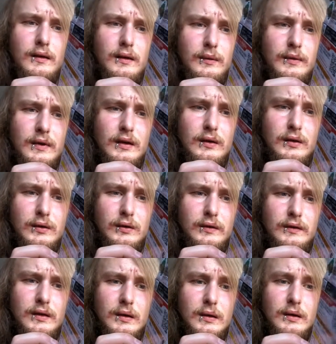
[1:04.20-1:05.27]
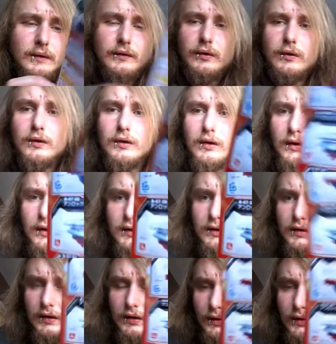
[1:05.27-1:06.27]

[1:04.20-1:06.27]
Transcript: Then we also have Unlock